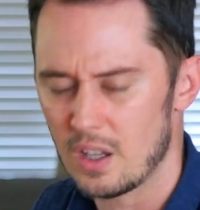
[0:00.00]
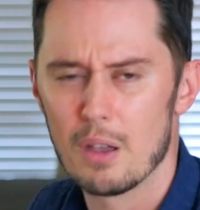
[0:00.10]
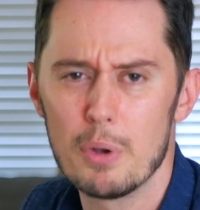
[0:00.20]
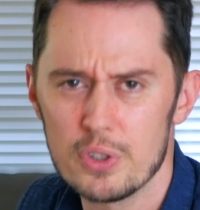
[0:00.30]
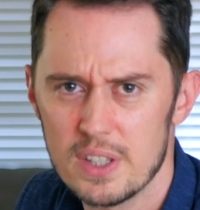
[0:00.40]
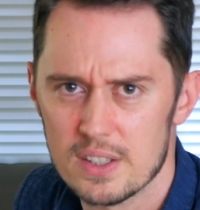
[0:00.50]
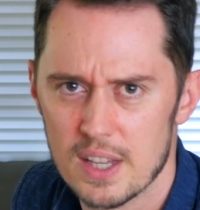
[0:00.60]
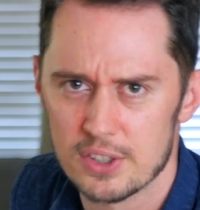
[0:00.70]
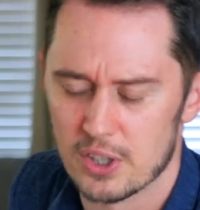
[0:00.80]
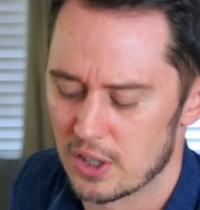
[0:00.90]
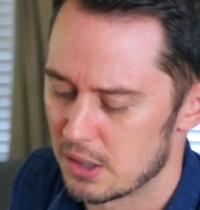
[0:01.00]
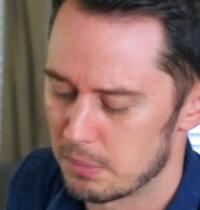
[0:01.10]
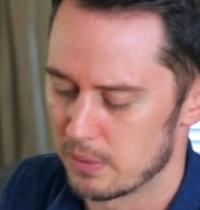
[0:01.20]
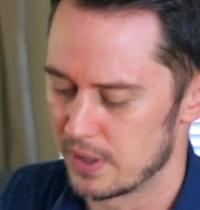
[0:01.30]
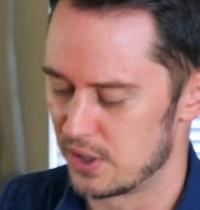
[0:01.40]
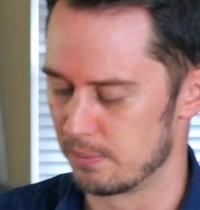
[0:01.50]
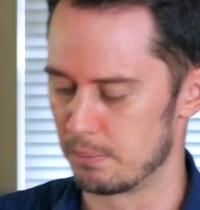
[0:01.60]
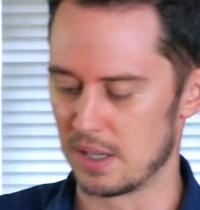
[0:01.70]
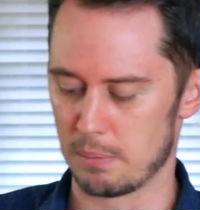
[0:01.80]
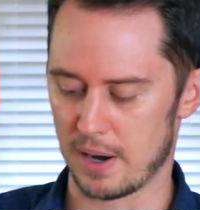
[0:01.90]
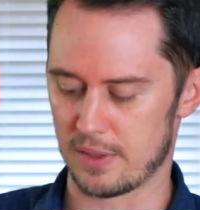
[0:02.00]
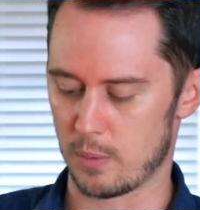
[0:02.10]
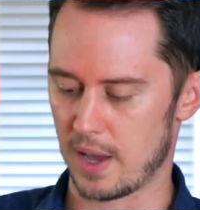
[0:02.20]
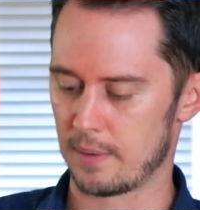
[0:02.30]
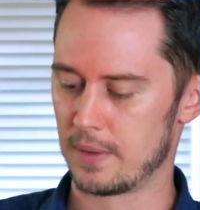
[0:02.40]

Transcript: Most of these discs are going to be Region B, by the way.